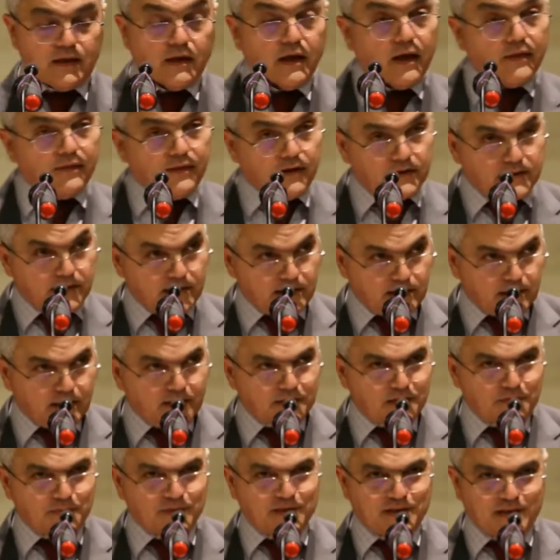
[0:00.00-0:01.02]
and this is
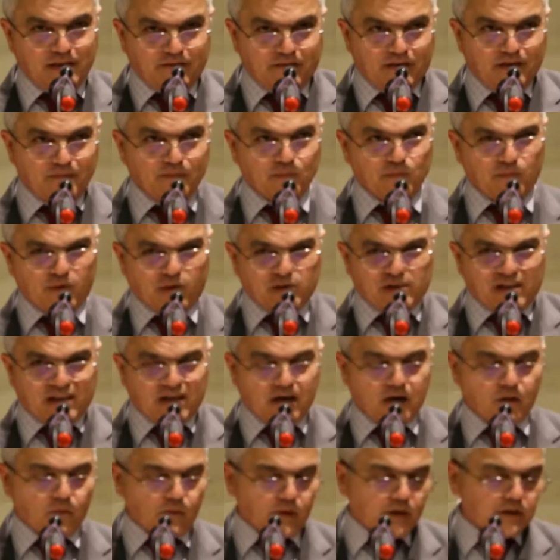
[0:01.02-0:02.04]
a specific project
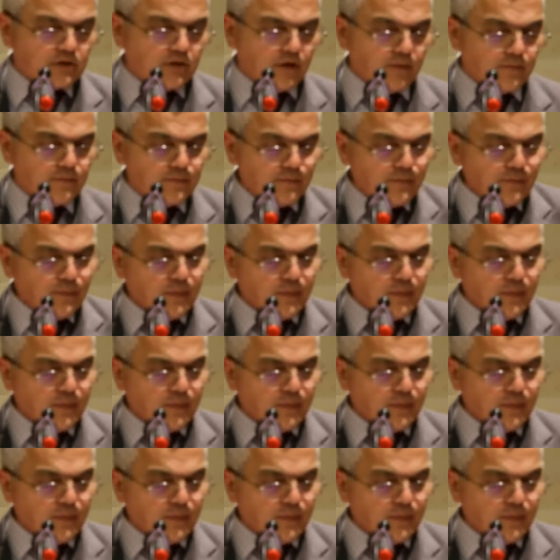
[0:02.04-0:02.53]
I worked on.